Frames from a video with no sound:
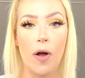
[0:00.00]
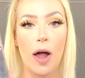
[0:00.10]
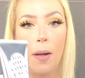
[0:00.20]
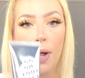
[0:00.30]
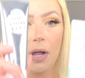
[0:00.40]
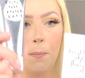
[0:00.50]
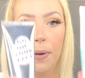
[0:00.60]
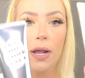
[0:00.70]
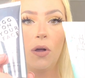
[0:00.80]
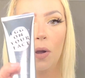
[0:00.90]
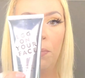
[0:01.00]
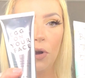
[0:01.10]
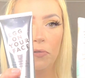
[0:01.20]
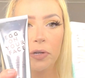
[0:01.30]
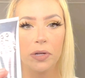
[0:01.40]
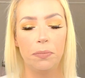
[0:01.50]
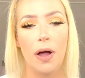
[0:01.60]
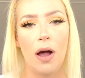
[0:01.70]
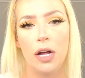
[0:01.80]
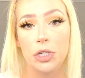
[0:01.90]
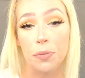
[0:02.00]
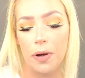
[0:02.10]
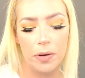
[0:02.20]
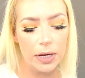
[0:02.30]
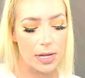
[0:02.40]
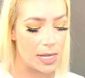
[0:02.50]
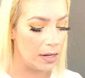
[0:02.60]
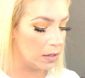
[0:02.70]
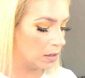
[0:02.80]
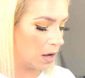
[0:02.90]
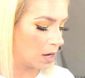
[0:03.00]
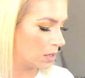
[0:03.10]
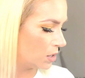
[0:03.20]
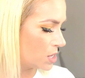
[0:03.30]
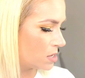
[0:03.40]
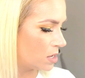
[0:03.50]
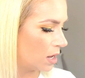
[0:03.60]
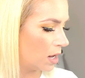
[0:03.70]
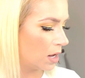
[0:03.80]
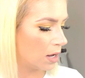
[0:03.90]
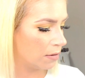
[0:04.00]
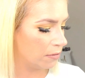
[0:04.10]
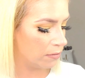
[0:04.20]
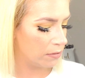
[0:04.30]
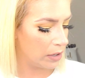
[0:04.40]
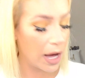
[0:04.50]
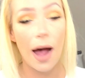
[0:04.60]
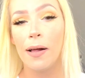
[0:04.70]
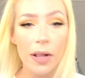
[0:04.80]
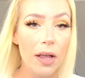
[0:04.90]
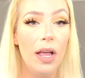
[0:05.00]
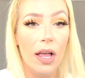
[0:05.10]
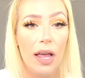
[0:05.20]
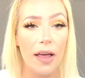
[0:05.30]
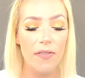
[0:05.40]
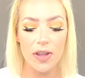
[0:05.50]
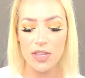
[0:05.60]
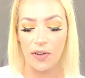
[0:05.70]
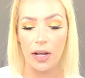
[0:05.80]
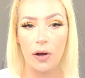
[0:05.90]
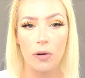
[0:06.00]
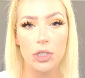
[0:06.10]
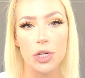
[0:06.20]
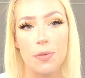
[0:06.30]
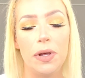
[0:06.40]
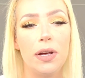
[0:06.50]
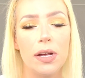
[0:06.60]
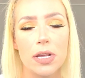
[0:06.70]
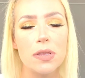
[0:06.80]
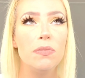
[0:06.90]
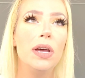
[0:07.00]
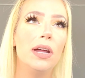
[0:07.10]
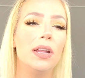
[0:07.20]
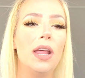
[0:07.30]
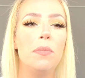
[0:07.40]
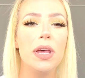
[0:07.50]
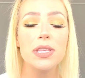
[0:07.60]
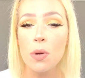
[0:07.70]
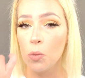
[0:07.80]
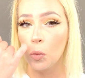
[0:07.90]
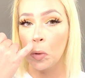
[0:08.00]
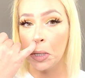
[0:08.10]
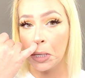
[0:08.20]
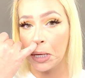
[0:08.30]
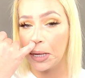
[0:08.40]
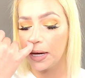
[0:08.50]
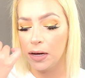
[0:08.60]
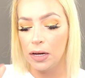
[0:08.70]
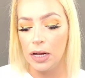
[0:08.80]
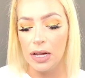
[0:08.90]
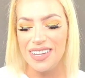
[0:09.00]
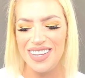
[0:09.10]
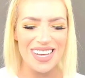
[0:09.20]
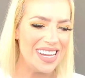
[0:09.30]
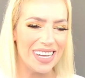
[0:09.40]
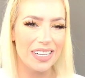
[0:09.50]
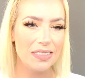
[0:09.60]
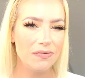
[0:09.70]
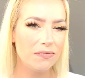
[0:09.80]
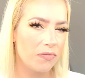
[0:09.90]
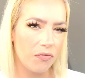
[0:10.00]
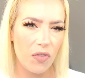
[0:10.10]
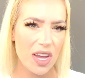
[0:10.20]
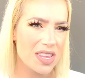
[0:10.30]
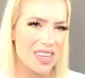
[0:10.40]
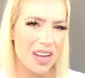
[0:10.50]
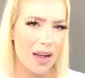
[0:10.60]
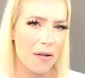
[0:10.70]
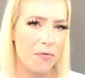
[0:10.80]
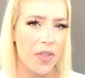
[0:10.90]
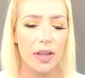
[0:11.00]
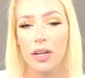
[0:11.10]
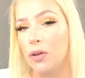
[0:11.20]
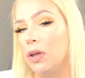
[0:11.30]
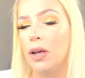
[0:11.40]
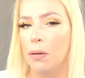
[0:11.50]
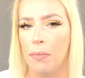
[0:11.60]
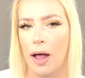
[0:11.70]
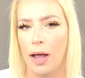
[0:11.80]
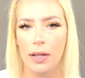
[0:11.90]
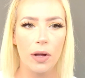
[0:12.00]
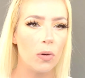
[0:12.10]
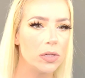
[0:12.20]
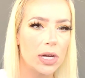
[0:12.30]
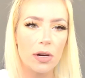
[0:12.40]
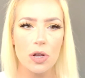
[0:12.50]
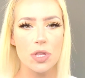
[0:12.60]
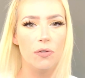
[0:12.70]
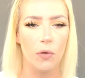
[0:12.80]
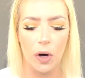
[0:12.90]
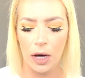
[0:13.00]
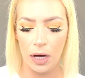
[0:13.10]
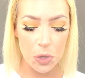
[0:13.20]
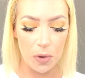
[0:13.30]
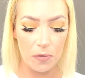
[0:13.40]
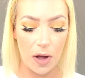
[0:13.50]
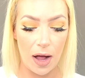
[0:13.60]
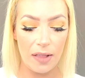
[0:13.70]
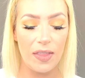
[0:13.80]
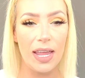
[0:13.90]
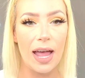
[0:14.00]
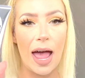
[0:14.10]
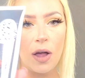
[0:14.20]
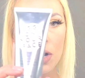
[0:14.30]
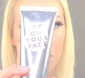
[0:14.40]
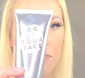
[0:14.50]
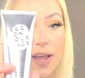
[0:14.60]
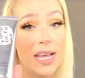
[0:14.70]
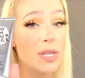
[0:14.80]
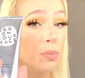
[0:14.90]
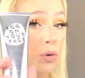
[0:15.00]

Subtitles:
from a company called Perfectly Posh. You're probably gonna see a lot of their stuff, yeah, in this video, just because, man, they make some really neat face stuff that like you can't buy at like Ulta or Sephora. So we've got the Egg on Your Face